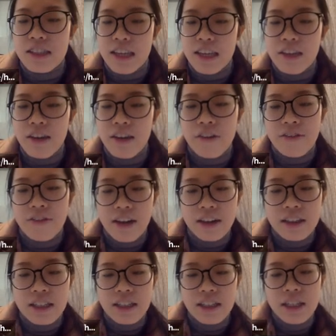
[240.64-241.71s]
in your
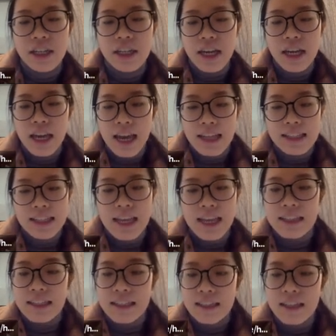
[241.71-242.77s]
Finder, and
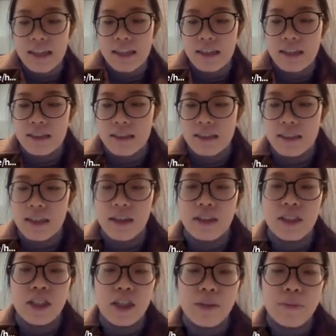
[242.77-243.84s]
then click
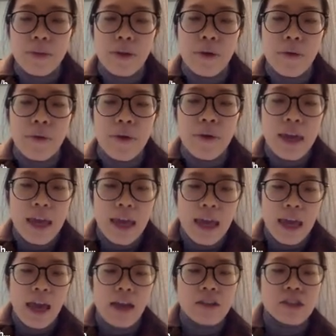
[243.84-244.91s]
the terminal
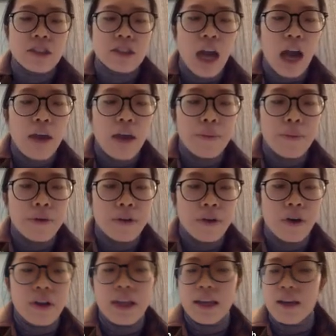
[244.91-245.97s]
and type
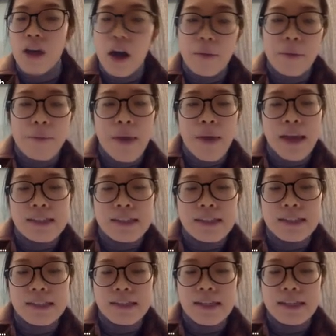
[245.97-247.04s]
or like copy paste
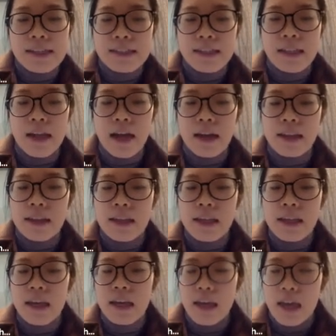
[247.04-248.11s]
this line
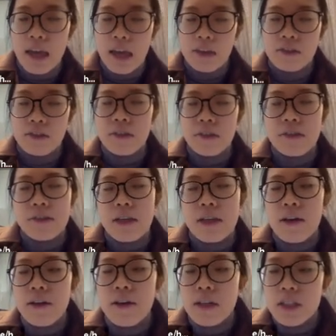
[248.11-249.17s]
into
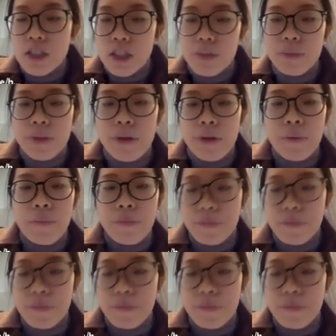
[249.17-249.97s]
the terminal.